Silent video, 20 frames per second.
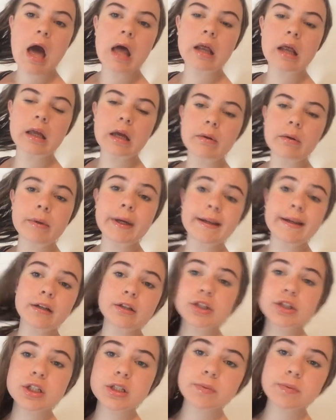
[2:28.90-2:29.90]
I can't wait
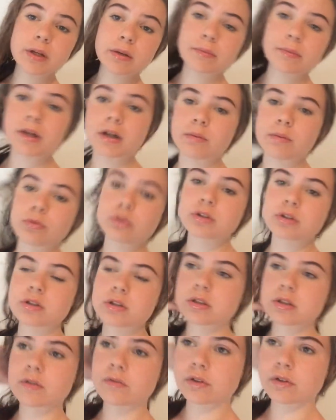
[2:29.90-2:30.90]
because she's bringing my hairbrush
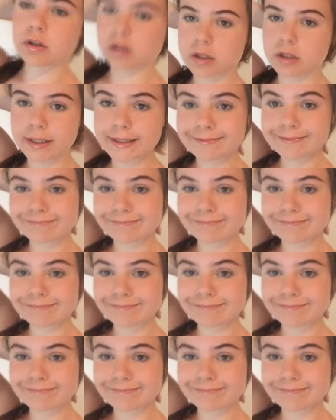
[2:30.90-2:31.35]
because I forgot it.